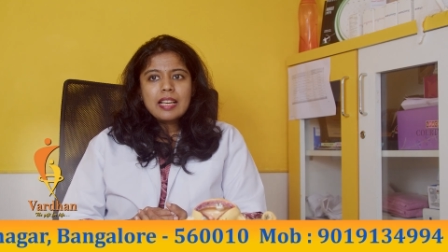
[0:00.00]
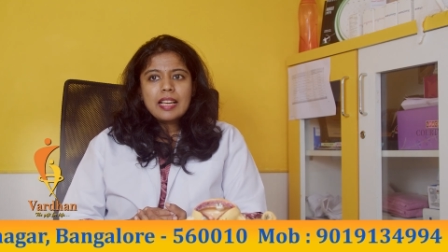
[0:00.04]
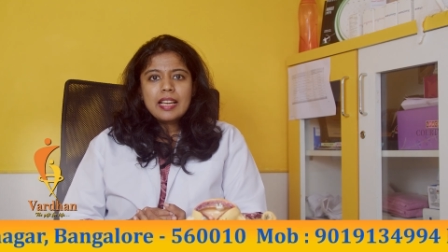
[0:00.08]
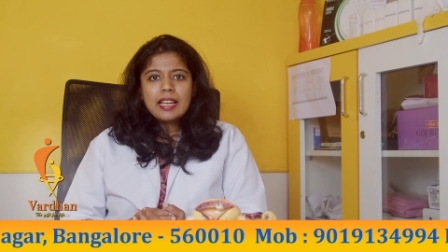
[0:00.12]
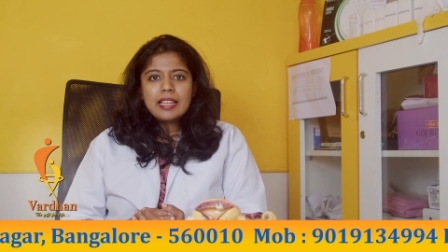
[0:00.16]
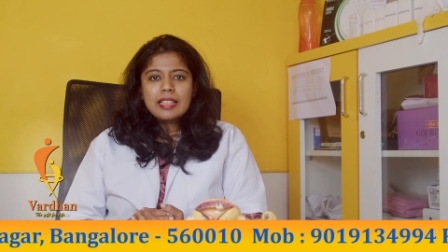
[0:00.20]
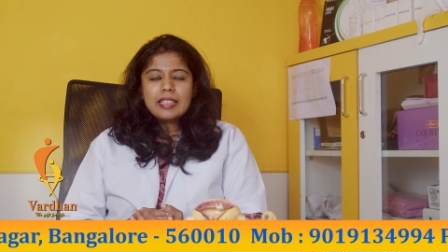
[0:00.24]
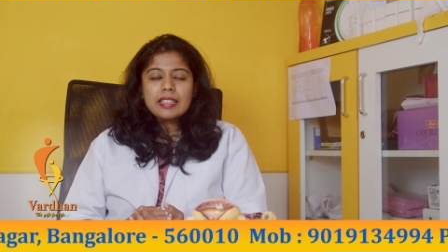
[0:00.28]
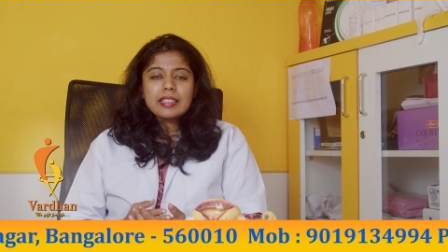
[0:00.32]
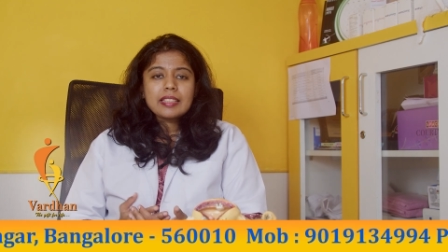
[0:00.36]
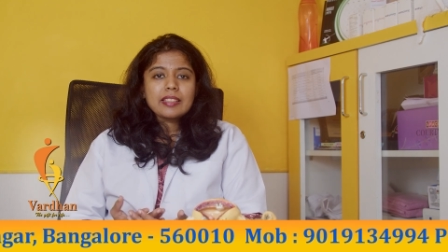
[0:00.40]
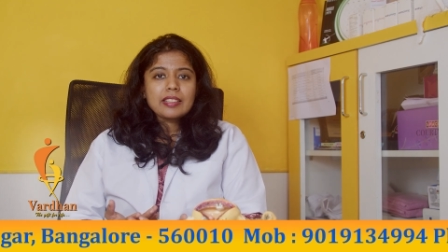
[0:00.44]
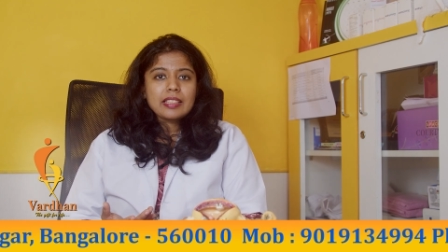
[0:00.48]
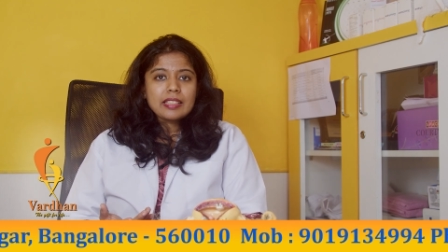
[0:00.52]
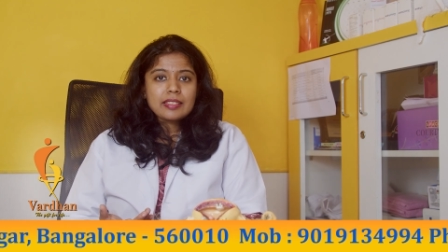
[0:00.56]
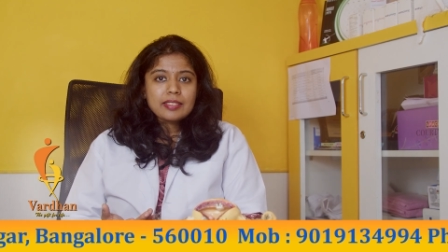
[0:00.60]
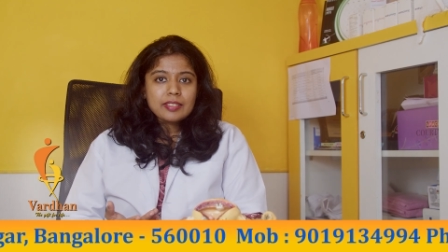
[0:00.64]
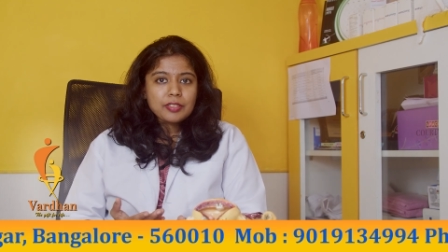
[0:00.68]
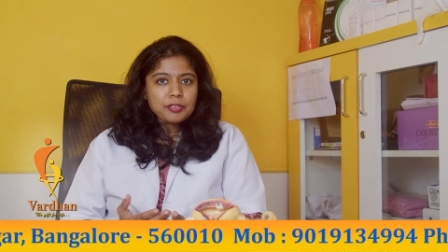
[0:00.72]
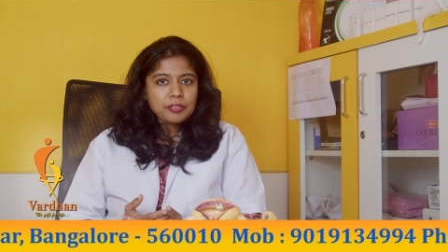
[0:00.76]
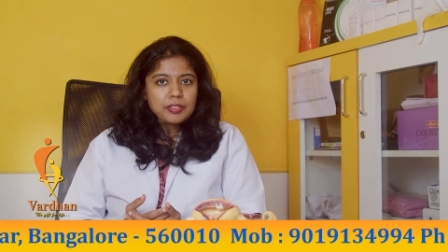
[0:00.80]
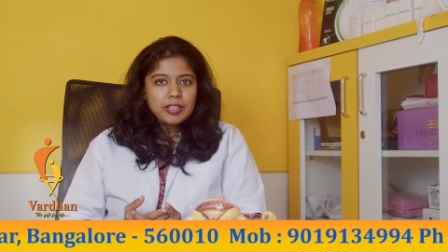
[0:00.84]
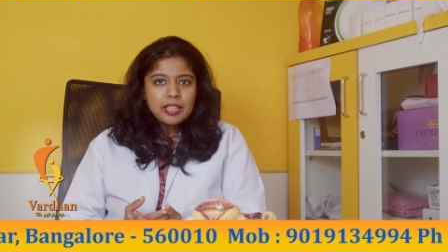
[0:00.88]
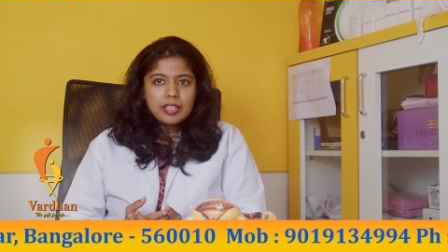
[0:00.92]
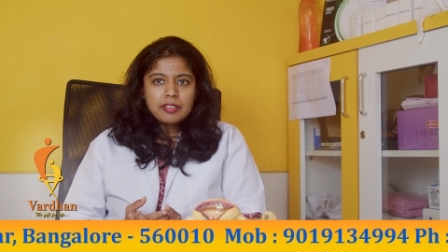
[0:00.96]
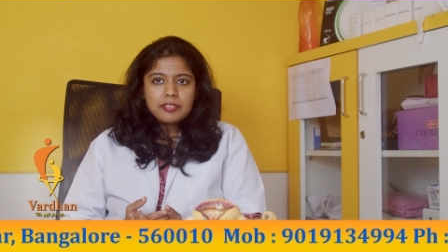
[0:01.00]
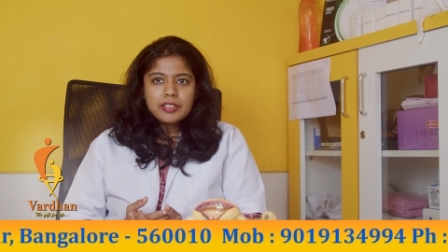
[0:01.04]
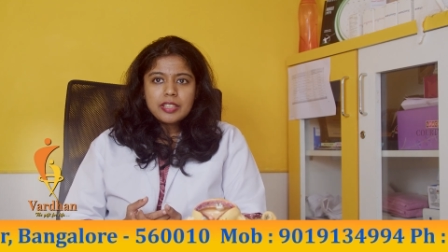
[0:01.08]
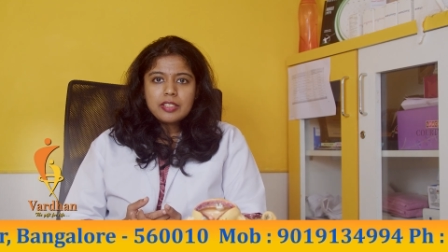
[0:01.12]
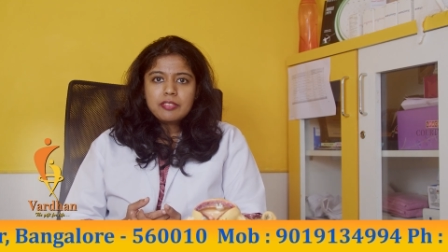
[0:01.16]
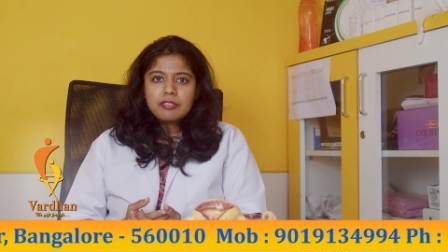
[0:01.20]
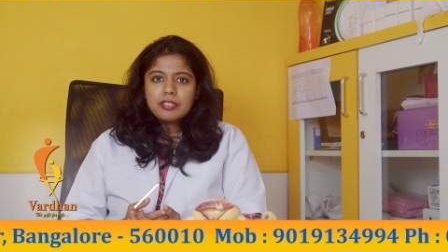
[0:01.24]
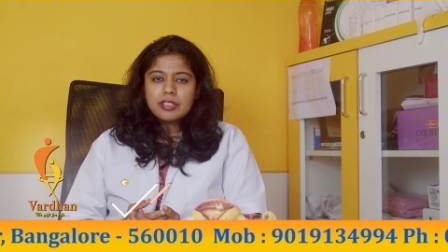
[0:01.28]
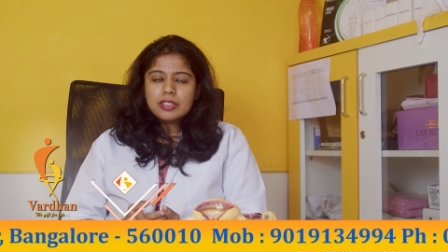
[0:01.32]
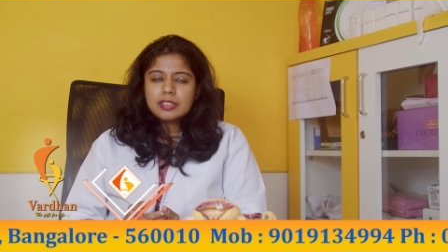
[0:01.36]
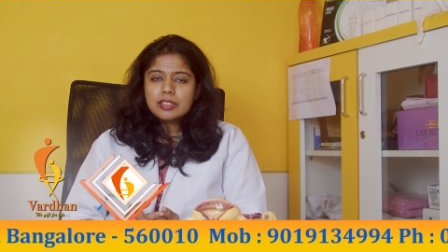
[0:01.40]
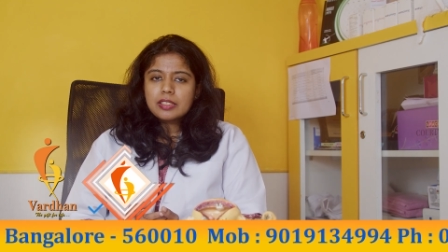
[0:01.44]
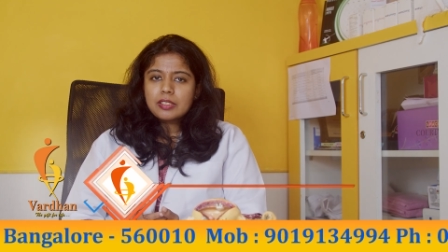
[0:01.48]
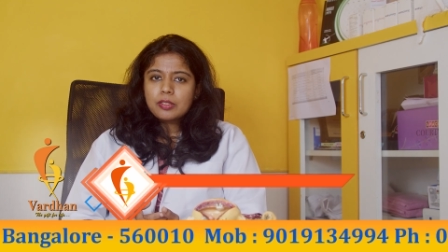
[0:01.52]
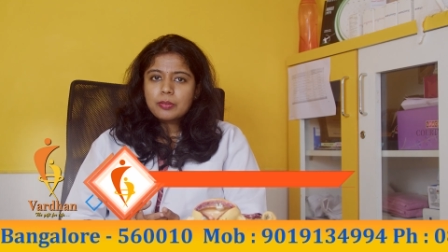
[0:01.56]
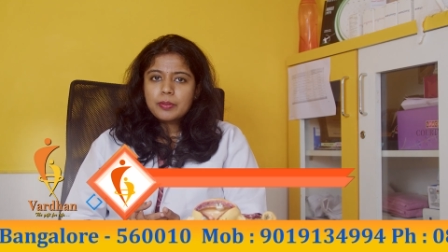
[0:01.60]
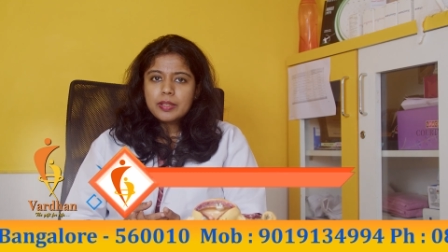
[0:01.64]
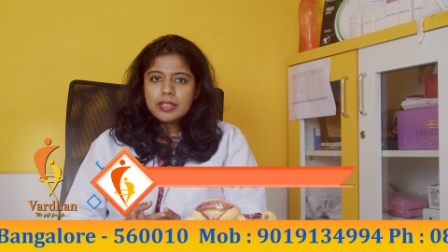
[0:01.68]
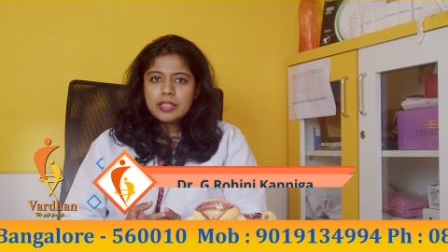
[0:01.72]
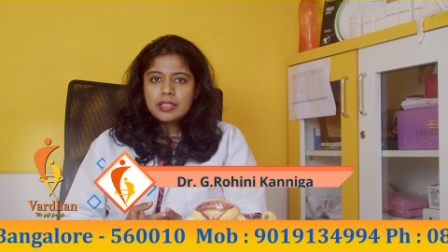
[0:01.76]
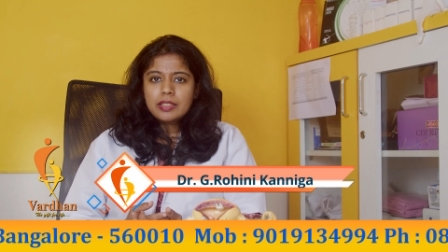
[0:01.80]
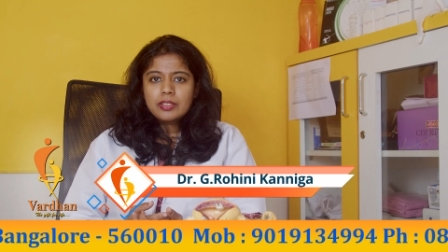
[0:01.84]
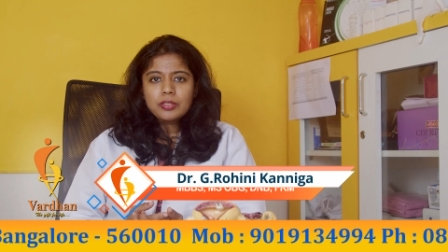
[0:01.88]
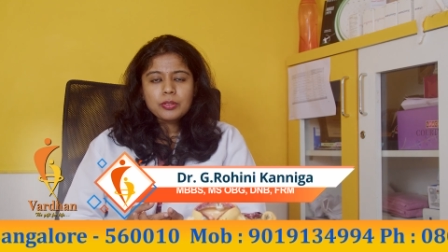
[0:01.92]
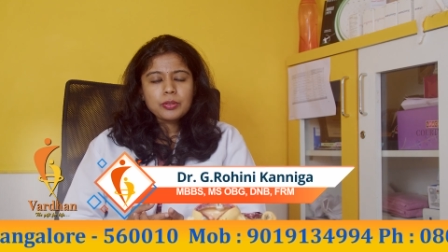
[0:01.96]
And in case if you have any further
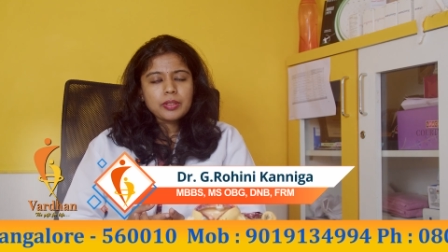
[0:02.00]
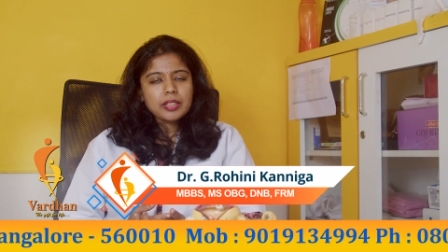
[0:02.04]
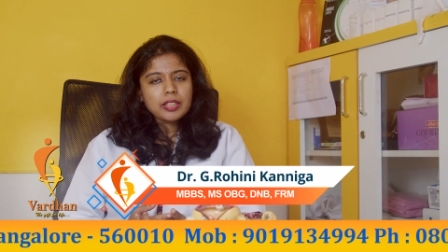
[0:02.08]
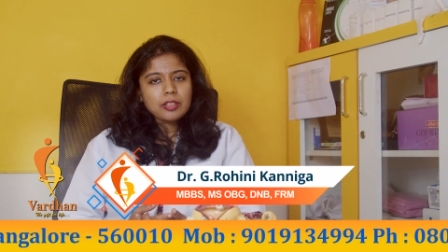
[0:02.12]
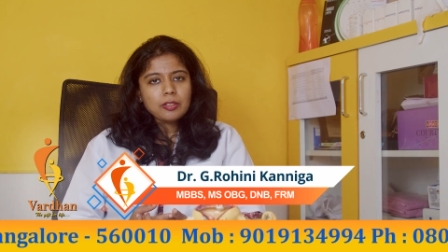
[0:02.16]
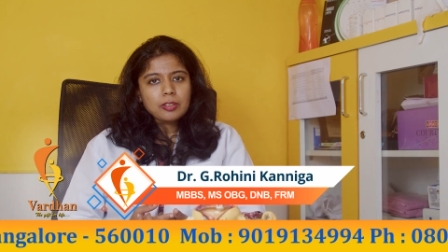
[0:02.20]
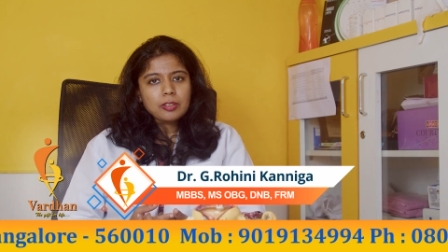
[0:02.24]
queries, you can